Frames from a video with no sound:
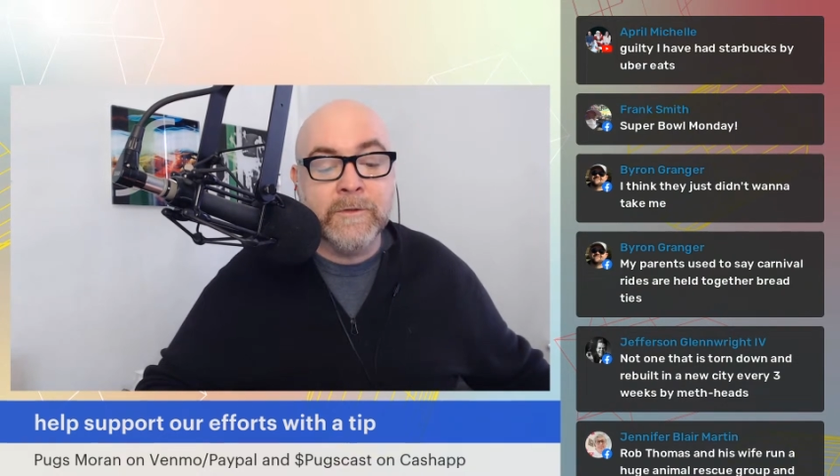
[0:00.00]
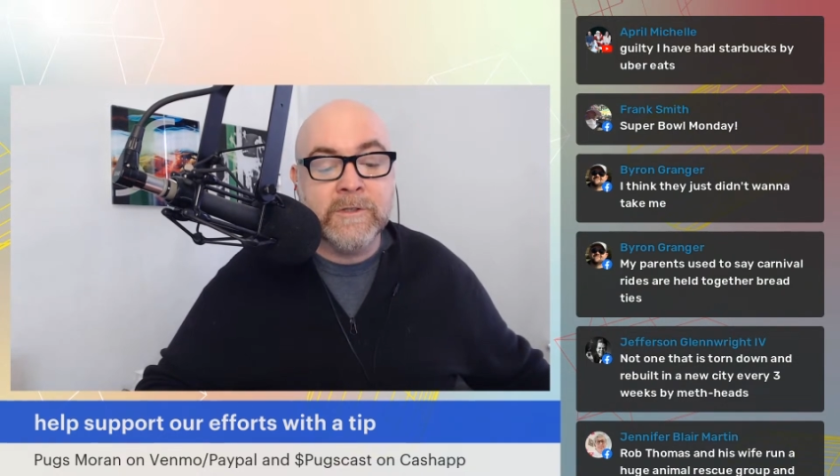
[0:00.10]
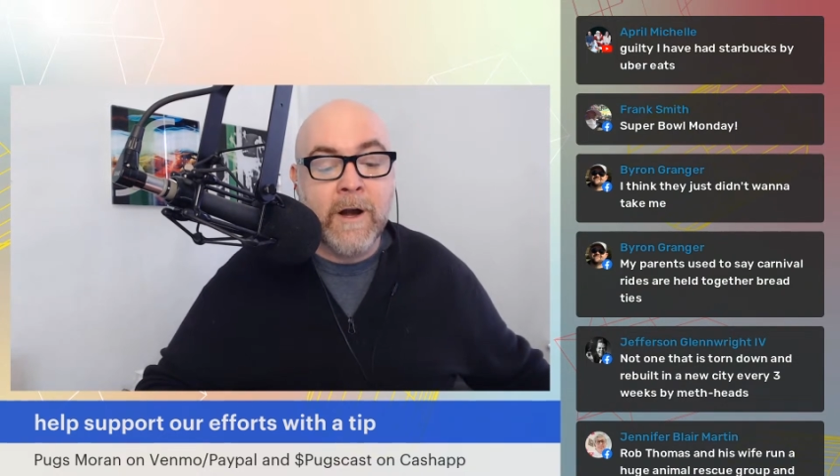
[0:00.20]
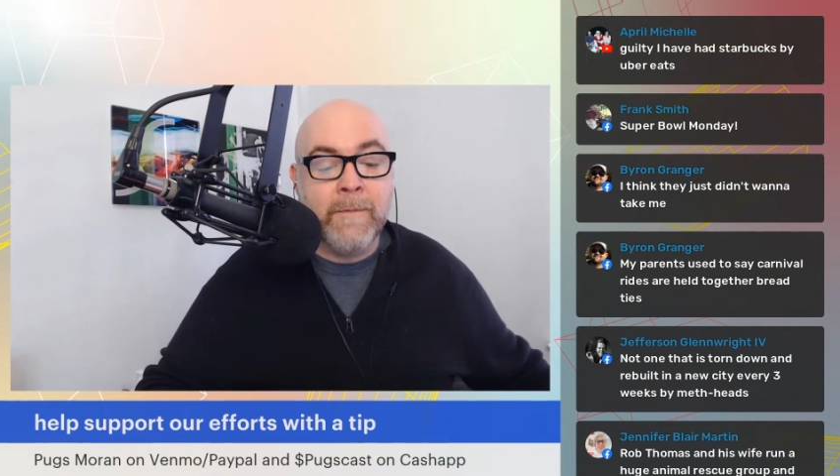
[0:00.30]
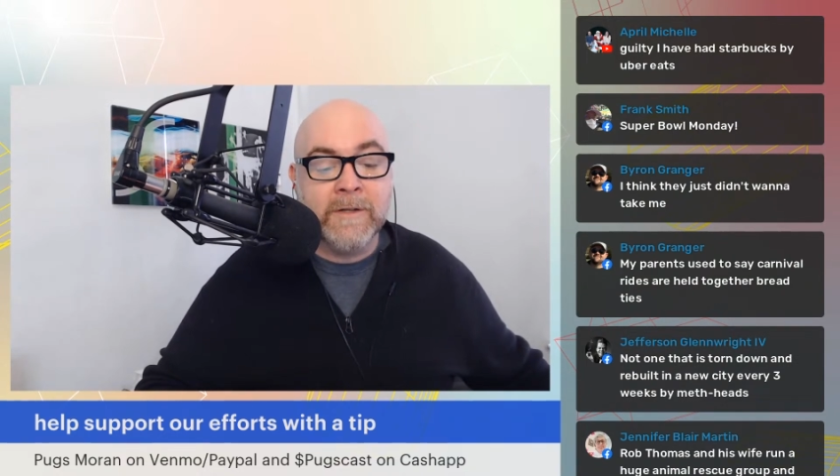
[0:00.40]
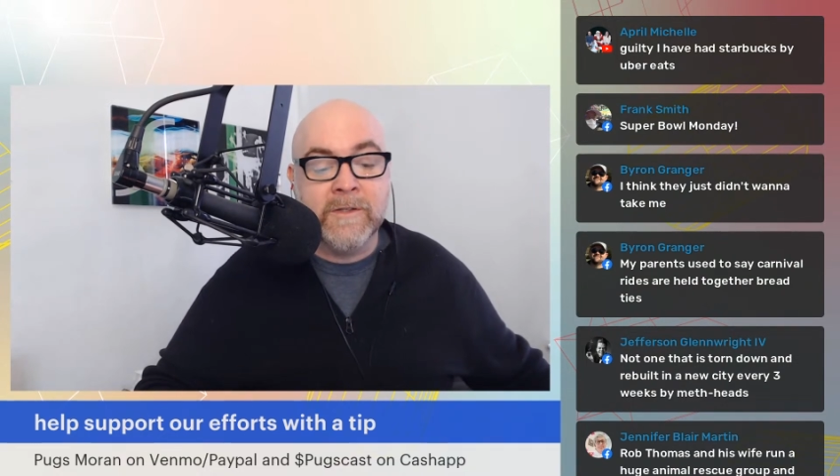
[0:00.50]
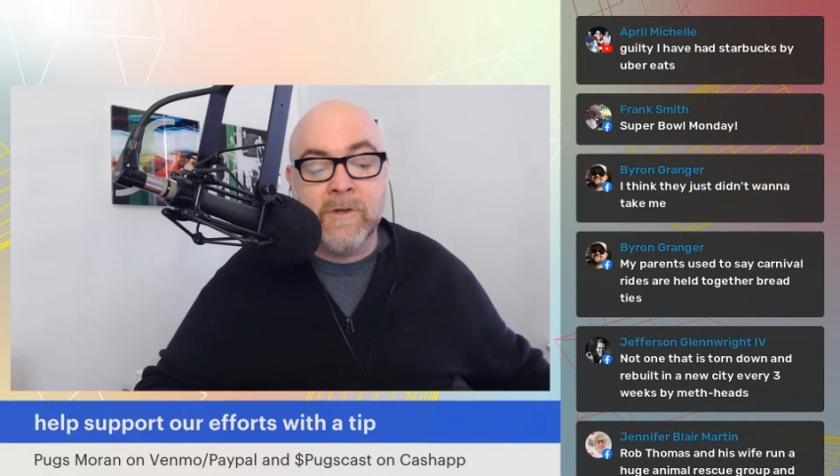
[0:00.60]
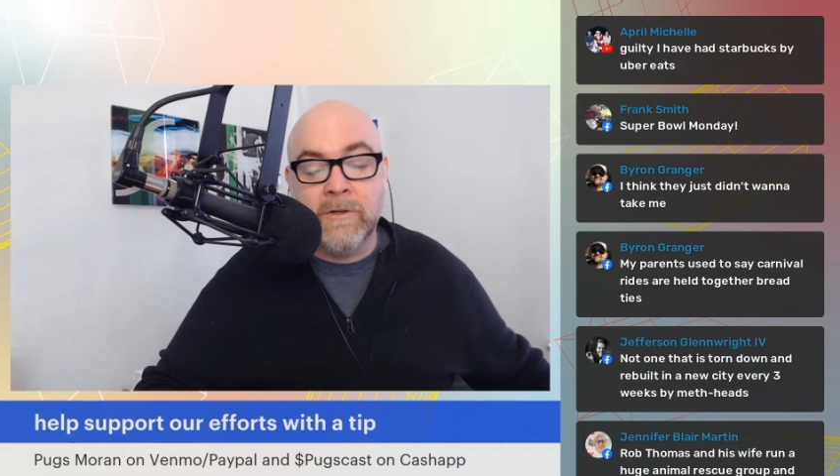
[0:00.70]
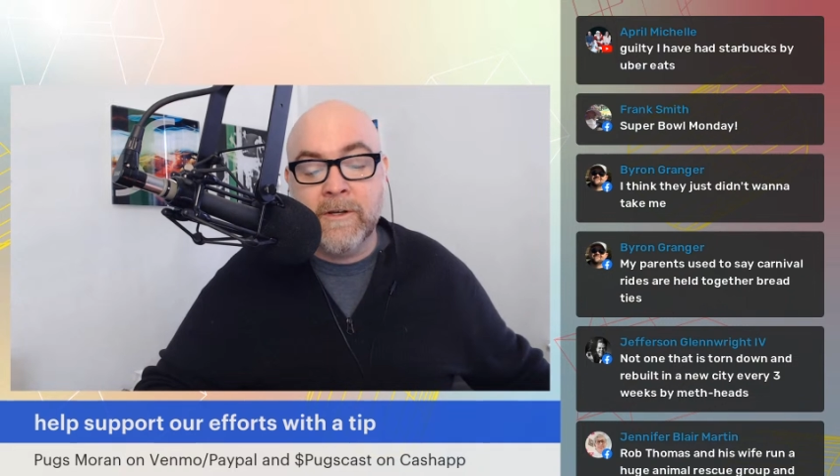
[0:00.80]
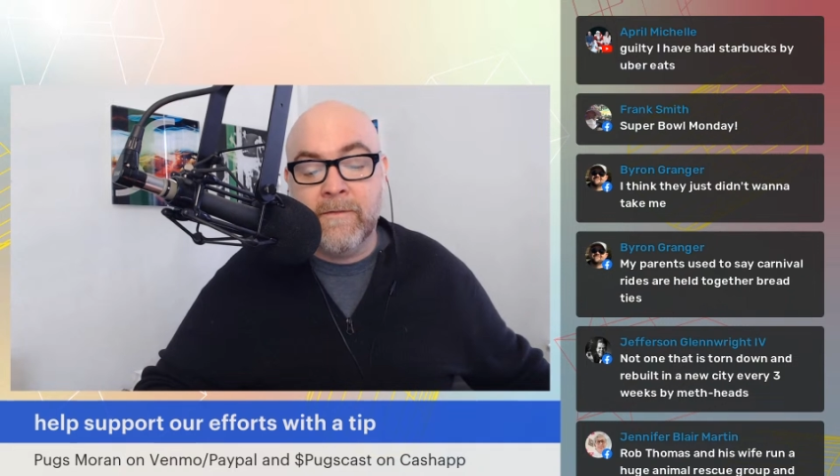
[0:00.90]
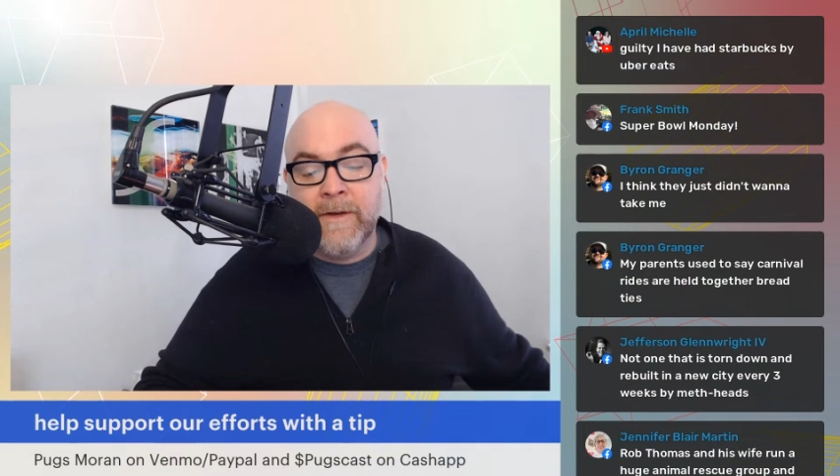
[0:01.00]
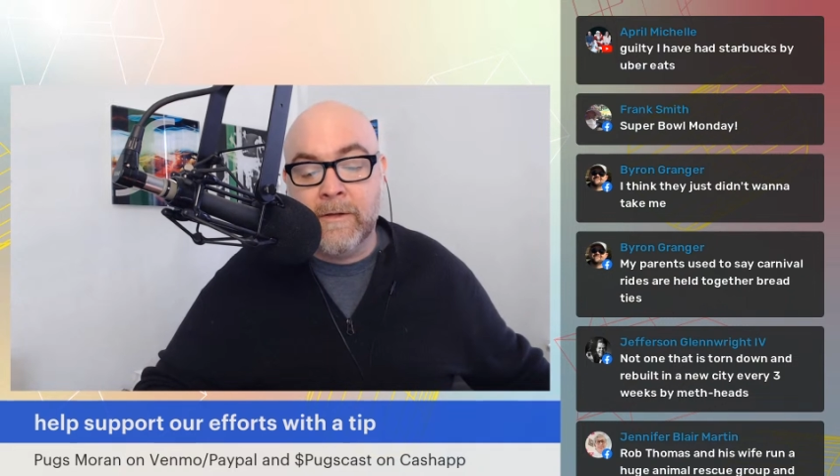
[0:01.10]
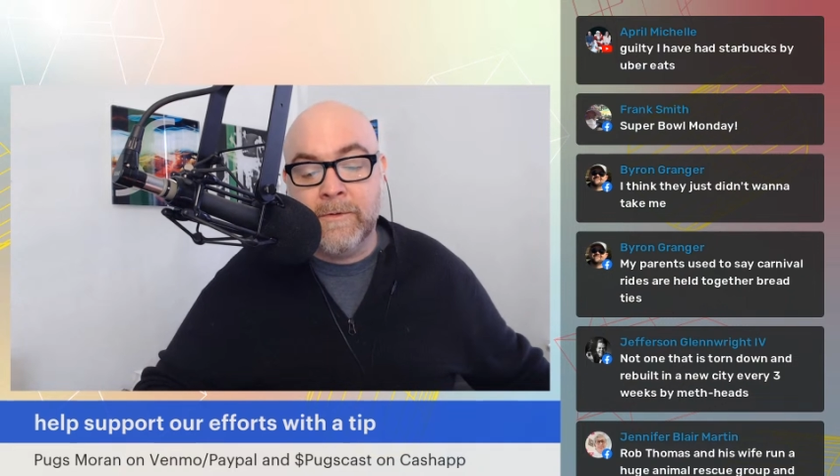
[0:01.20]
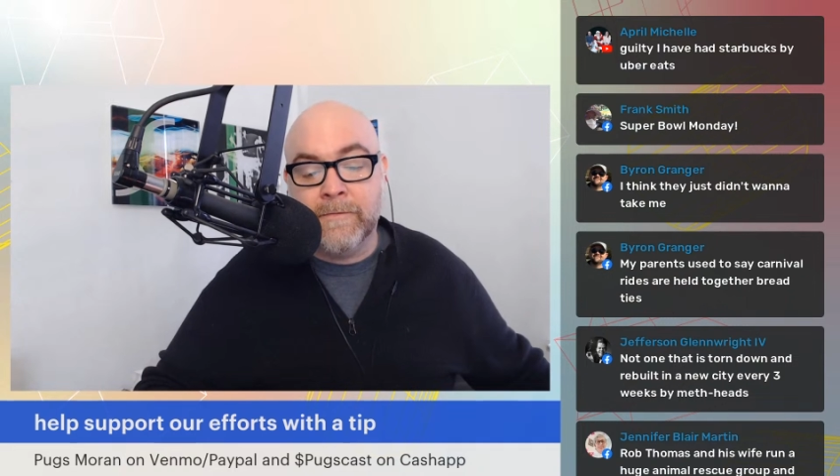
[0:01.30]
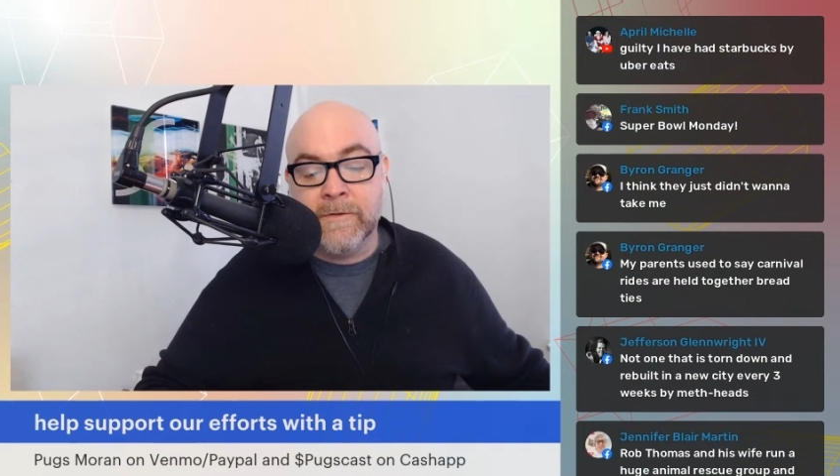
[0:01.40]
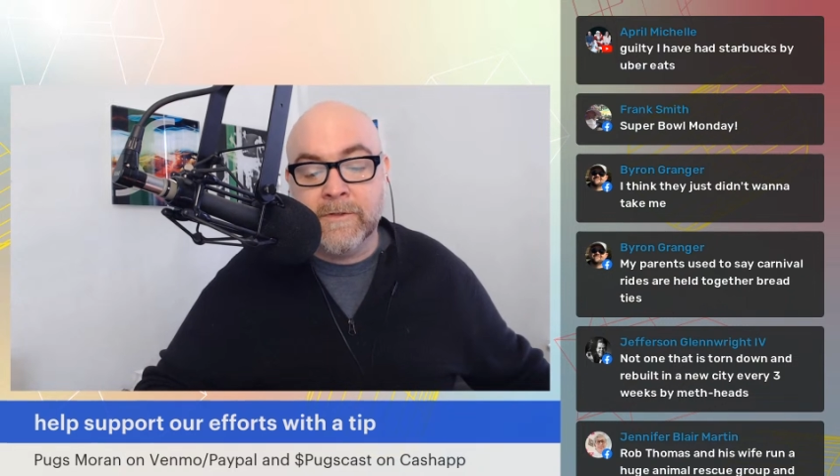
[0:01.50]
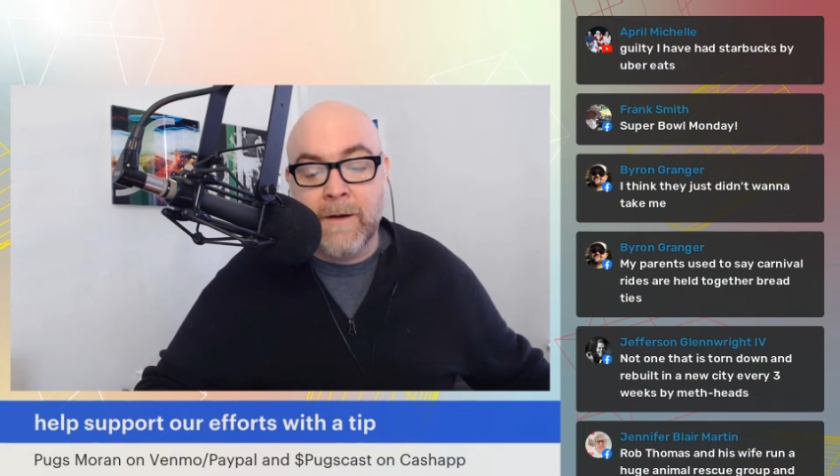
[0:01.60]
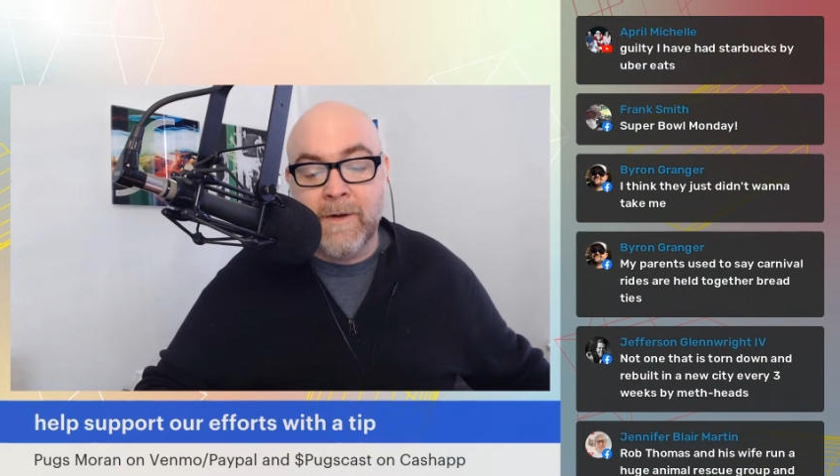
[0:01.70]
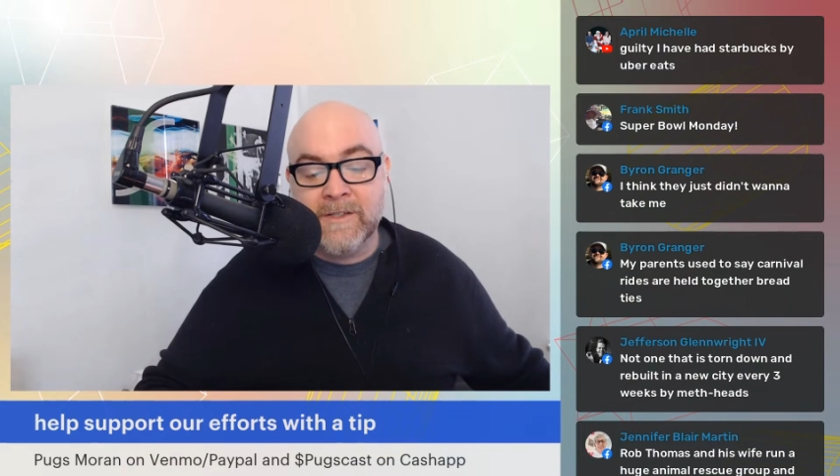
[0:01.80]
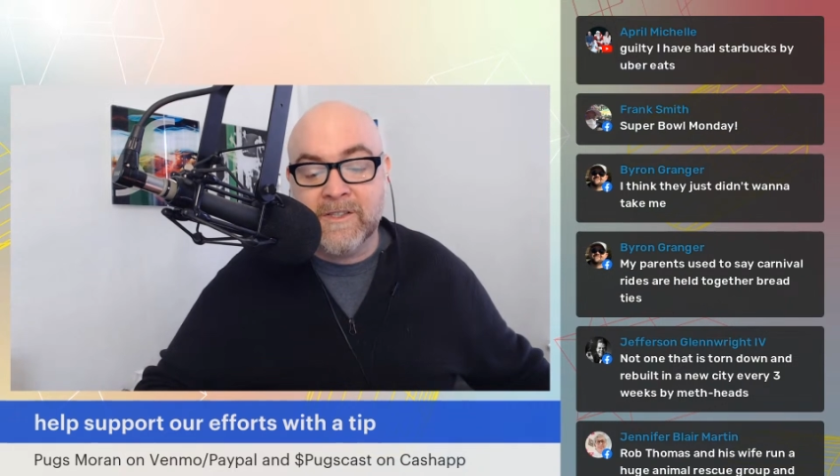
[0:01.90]
Starbucks is only available for
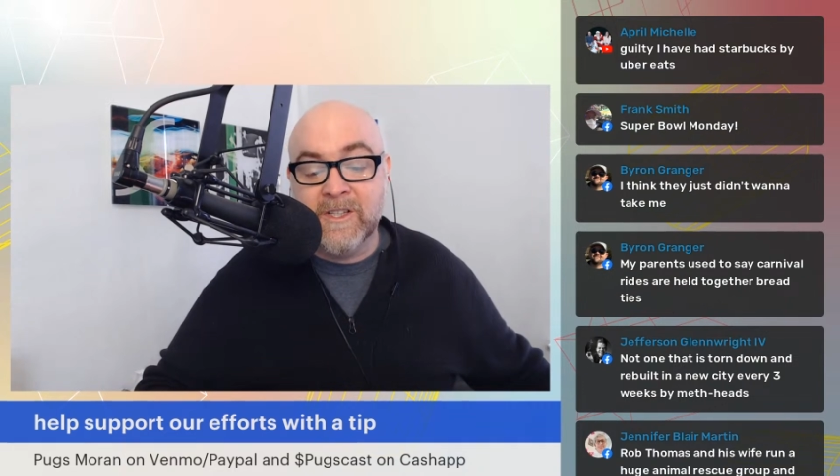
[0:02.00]
Starbucks